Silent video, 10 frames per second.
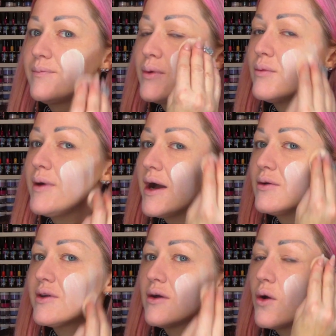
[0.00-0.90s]
put
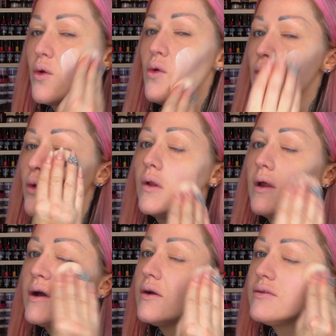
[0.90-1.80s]
powder
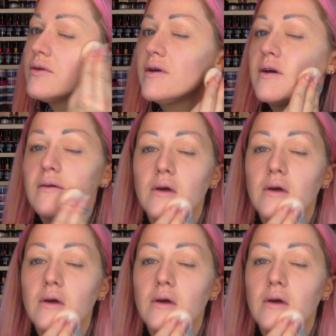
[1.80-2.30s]
all over it.